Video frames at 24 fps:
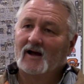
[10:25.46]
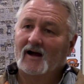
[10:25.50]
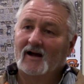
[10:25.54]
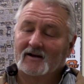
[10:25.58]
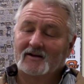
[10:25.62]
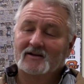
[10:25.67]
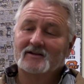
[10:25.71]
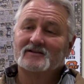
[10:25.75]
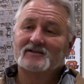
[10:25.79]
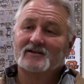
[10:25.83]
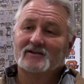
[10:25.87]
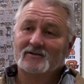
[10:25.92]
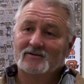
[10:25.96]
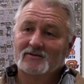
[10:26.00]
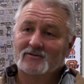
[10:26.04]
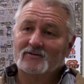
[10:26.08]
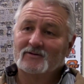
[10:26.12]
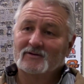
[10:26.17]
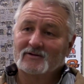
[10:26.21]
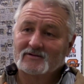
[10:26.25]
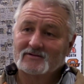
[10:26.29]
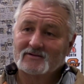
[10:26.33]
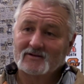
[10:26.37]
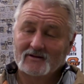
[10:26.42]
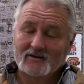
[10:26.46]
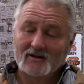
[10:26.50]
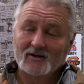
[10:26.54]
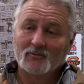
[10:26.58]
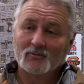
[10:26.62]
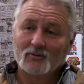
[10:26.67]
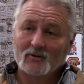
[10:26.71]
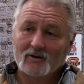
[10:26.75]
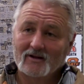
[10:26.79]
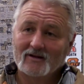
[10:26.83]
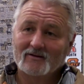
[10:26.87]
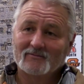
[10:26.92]
I can tell you this, they
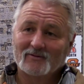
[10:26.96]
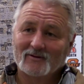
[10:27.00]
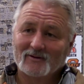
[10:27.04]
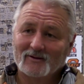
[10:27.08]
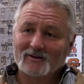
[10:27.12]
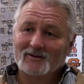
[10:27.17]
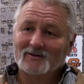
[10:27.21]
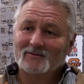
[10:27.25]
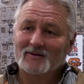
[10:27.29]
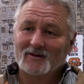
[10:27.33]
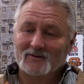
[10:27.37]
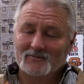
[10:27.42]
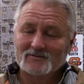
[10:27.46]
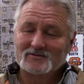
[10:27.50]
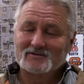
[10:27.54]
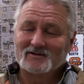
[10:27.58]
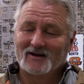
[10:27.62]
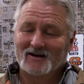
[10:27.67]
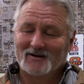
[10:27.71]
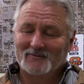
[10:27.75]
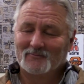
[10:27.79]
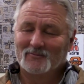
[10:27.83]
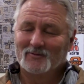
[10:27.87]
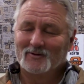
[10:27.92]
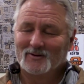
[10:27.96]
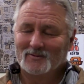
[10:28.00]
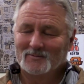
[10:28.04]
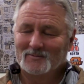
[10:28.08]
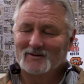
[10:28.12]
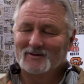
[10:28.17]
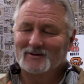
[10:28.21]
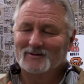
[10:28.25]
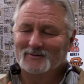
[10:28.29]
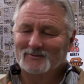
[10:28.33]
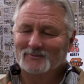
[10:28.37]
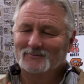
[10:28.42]
were definitely, it was time for them
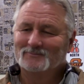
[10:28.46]
to get old.